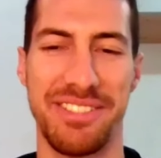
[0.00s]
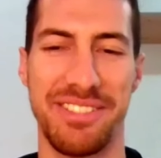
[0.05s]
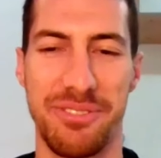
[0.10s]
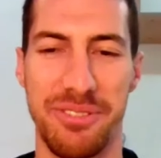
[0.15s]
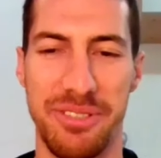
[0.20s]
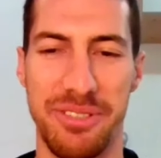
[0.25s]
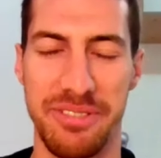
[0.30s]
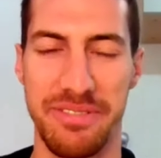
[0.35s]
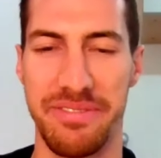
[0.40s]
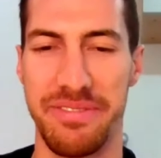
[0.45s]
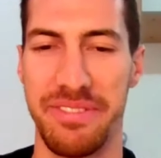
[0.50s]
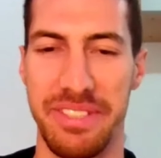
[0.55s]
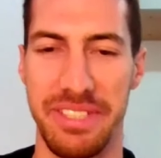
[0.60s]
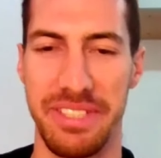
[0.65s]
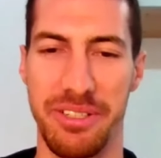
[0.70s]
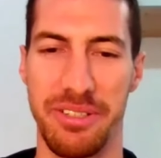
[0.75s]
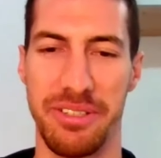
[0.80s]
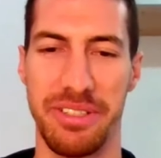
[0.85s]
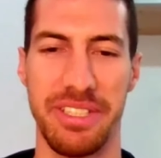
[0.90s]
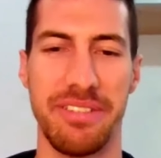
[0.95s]
That's sort of,
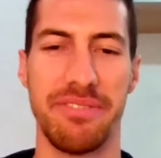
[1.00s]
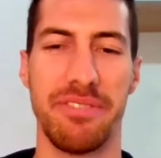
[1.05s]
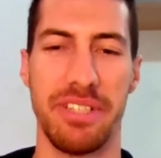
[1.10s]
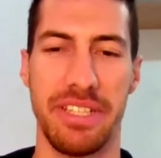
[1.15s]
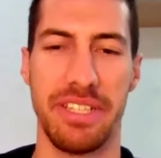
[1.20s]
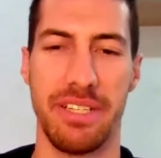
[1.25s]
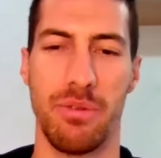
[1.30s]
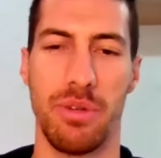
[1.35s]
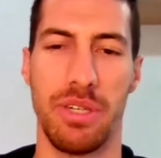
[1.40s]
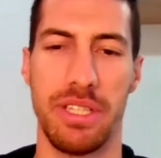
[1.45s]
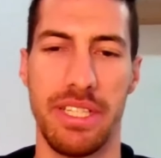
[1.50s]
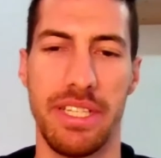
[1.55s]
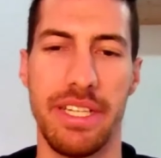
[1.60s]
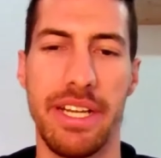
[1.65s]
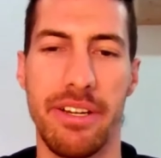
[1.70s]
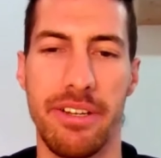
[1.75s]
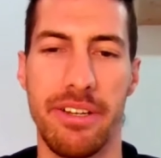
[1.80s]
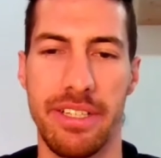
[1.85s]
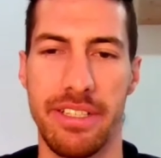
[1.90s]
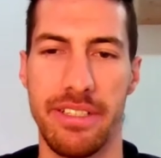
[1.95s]
you know, different than what the
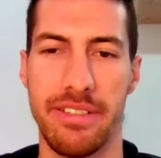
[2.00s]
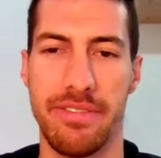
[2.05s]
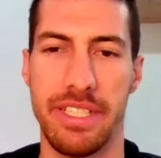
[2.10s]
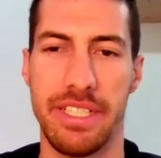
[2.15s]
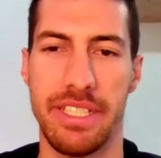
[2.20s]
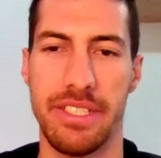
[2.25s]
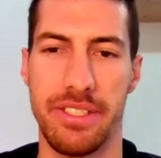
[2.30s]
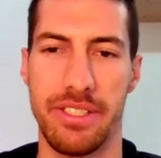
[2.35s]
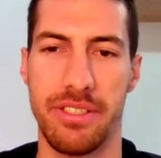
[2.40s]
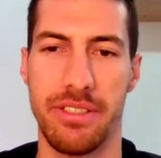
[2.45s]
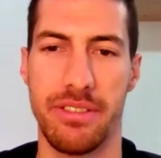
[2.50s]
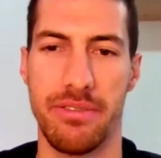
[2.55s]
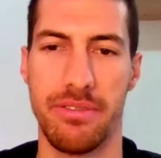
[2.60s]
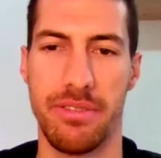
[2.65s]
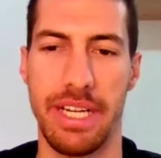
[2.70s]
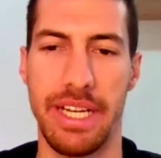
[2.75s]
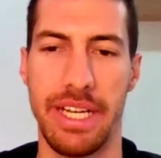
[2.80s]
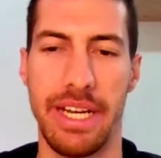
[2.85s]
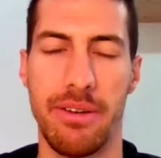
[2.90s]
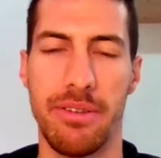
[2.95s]
narrative is
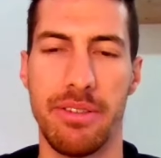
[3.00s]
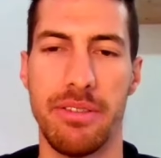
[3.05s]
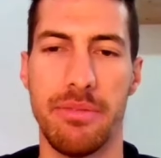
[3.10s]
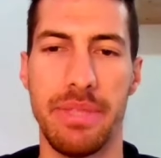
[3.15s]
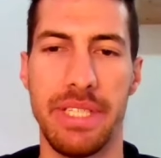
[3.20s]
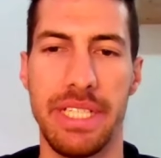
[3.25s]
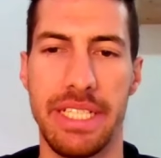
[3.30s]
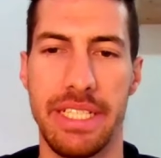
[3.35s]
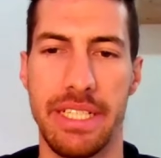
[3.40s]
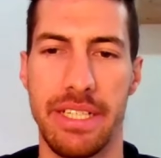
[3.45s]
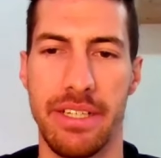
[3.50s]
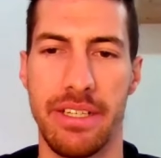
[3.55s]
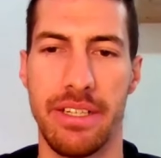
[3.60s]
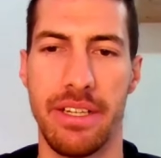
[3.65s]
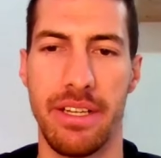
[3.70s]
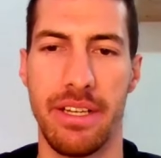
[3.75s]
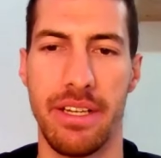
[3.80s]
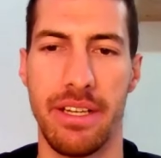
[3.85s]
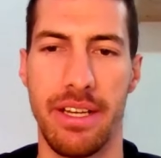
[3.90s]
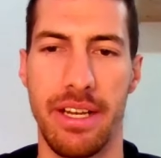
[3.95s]
right now in the media.